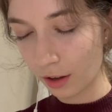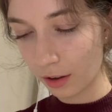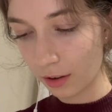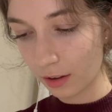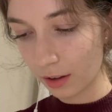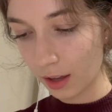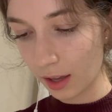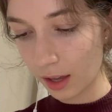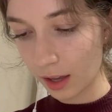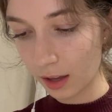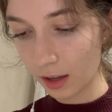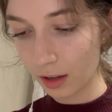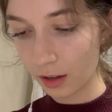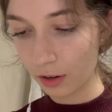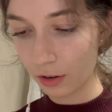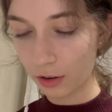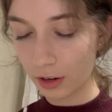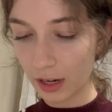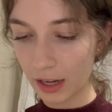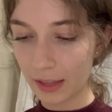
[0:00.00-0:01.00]
Okay,
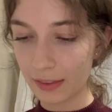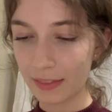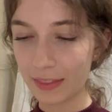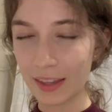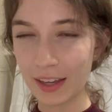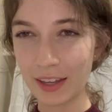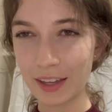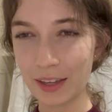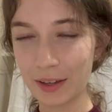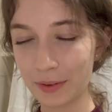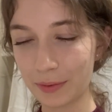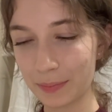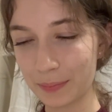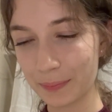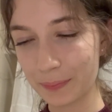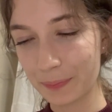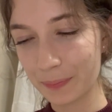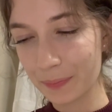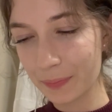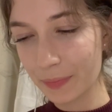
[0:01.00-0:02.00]
great, thank you.
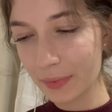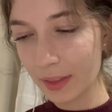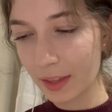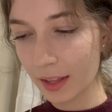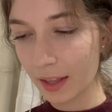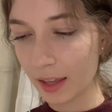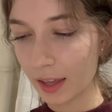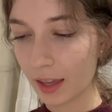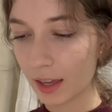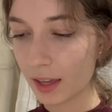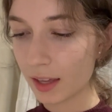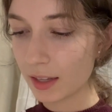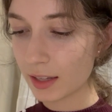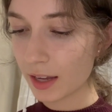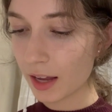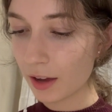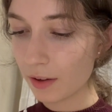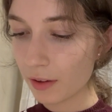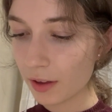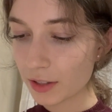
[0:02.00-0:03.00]

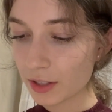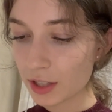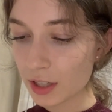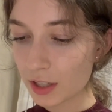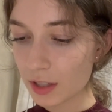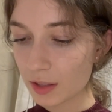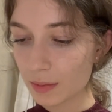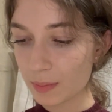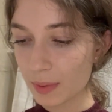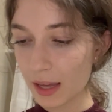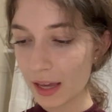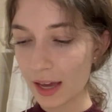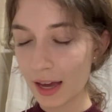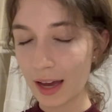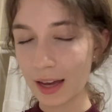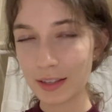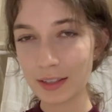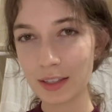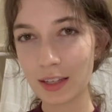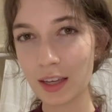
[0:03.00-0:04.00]
Now I'll just be
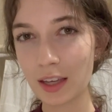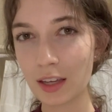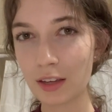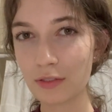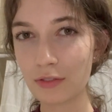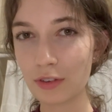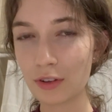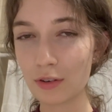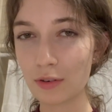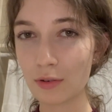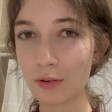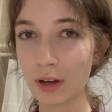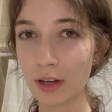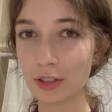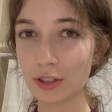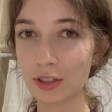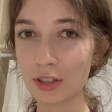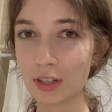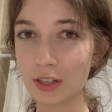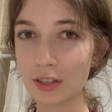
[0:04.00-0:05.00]
asking a few
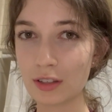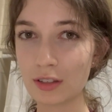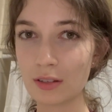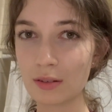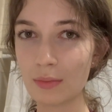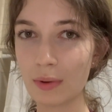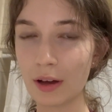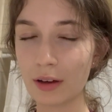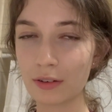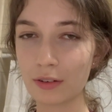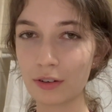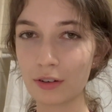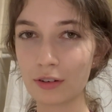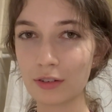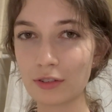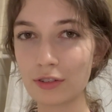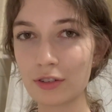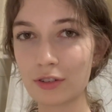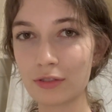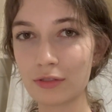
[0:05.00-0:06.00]
questions about your
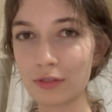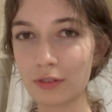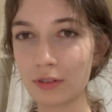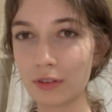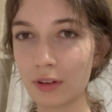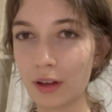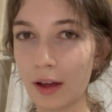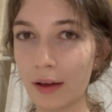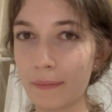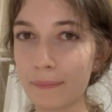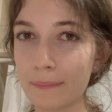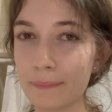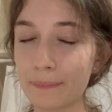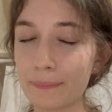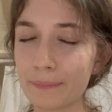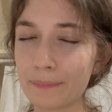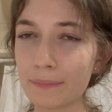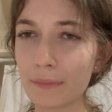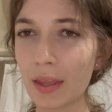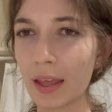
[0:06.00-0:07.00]
general
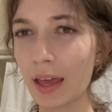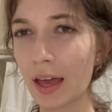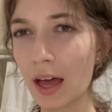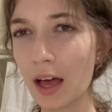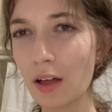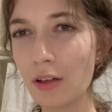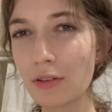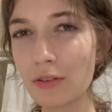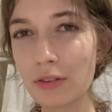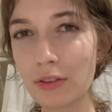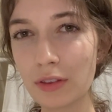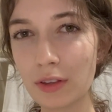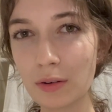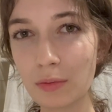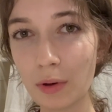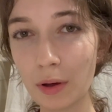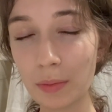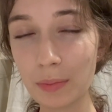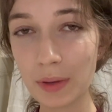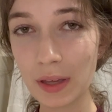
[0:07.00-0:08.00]
health and
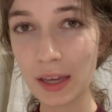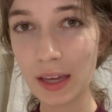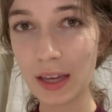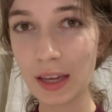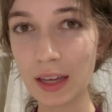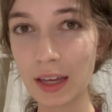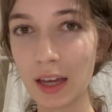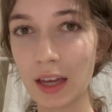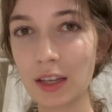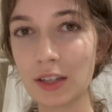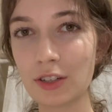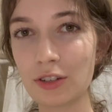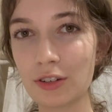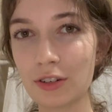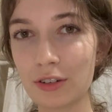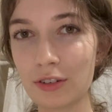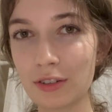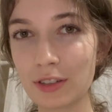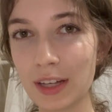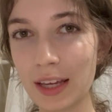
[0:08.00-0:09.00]
well-being and
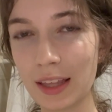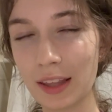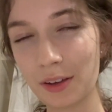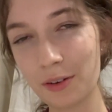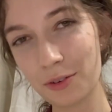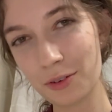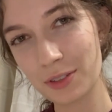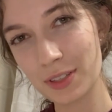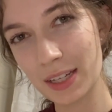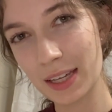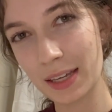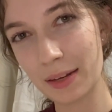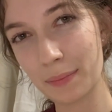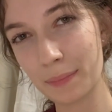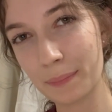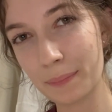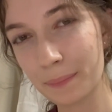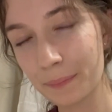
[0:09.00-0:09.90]
your daily routine.